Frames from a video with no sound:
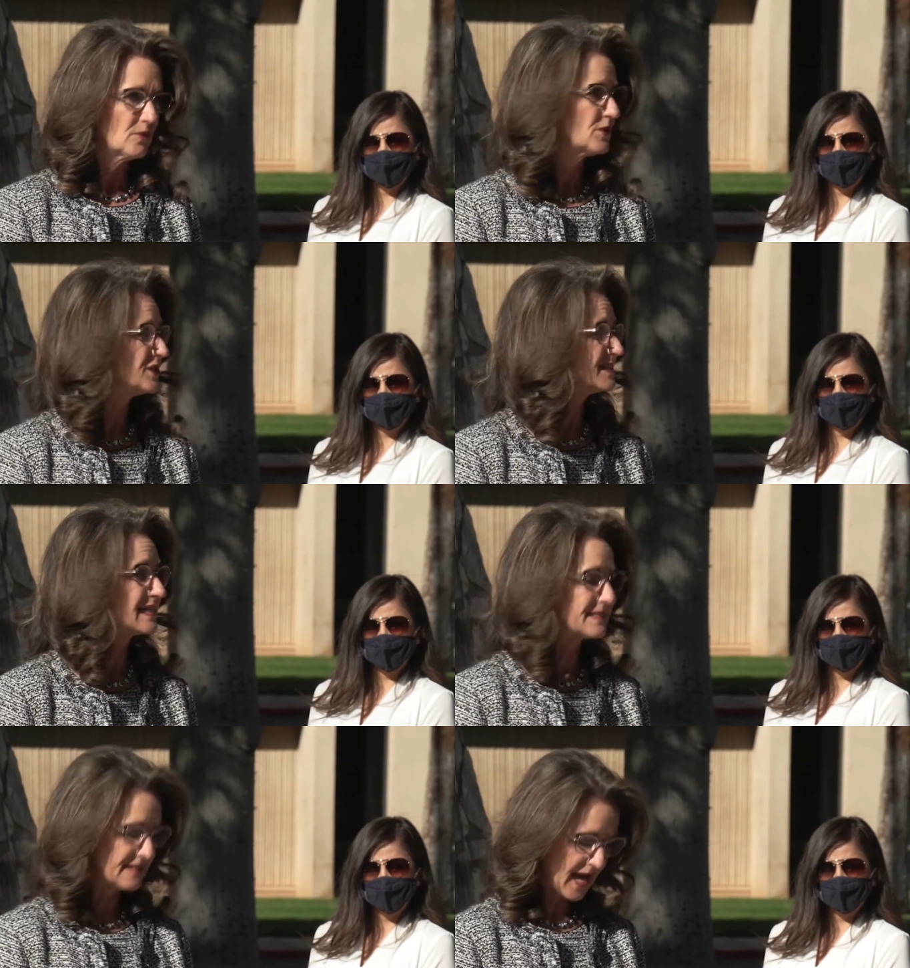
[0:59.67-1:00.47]
Speaker 1: which is
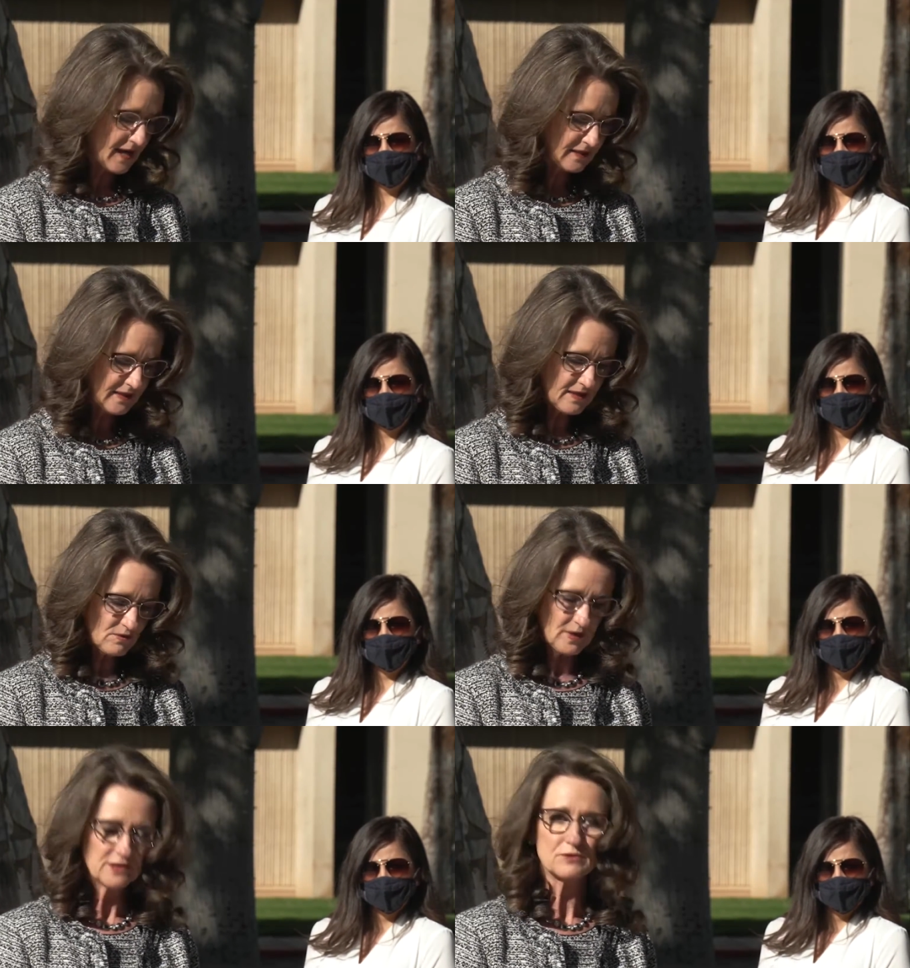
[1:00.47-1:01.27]
exactly
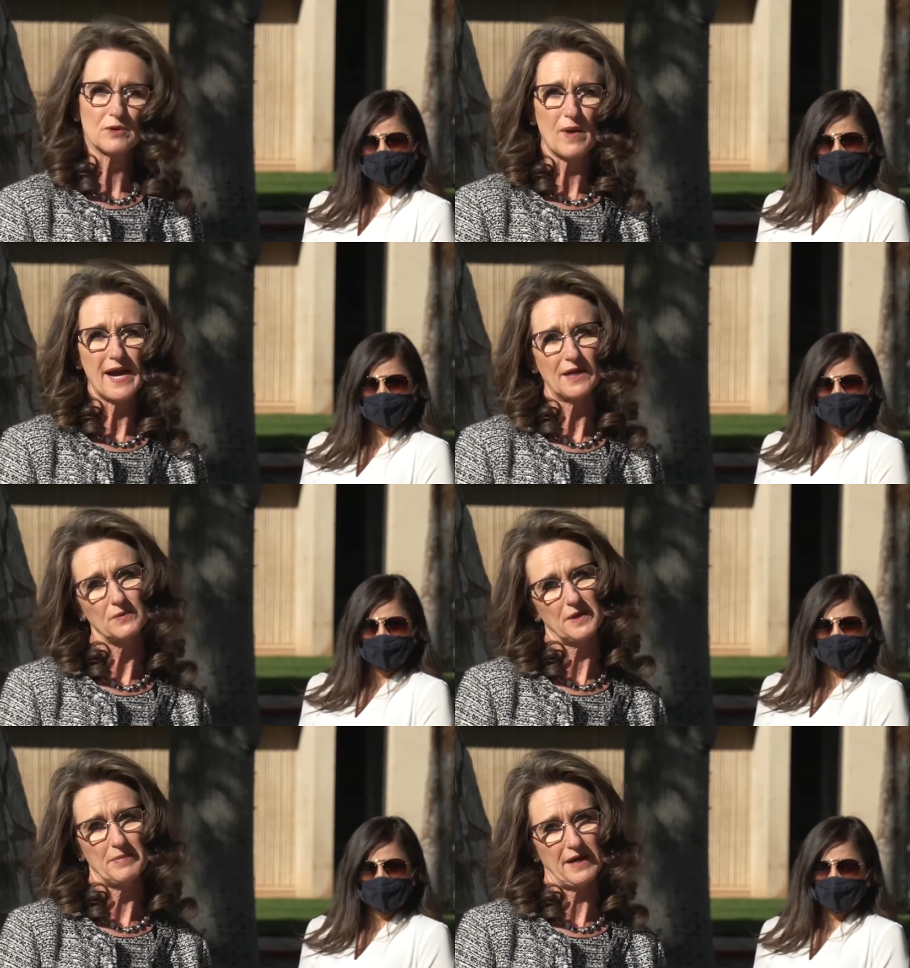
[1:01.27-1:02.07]
what is
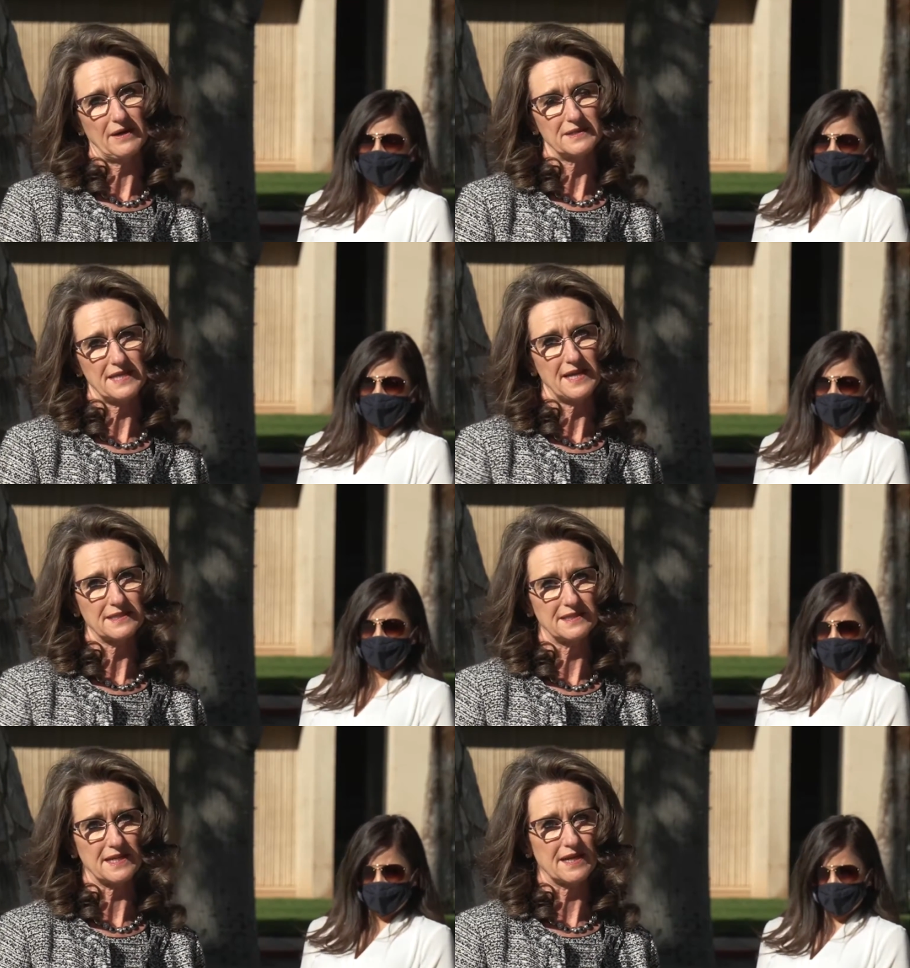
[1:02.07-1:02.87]
required when a parent
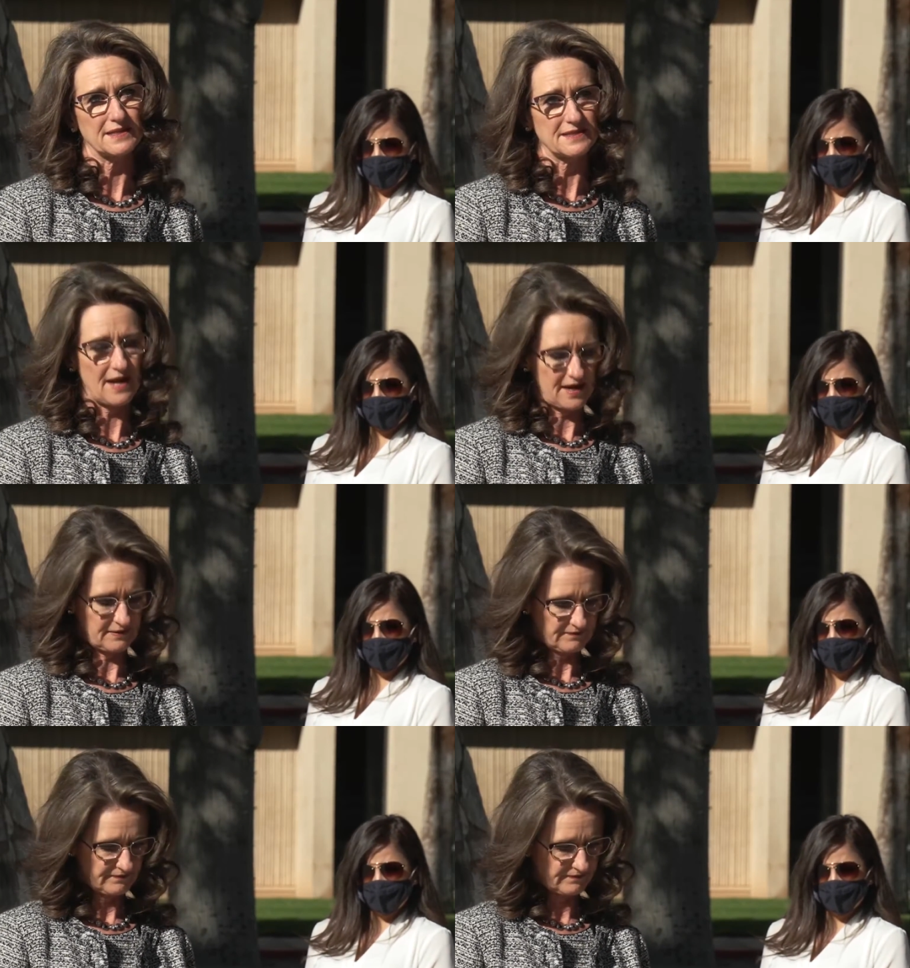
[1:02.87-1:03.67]
takes an ESA.